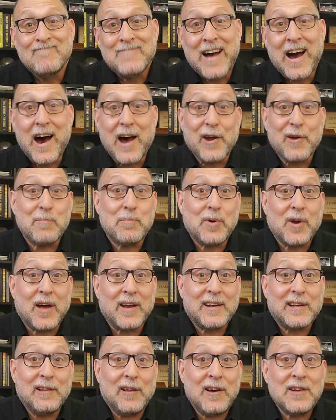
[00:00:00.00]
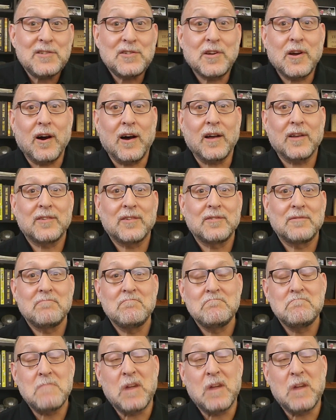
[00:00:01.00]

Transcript: higher product launch costs,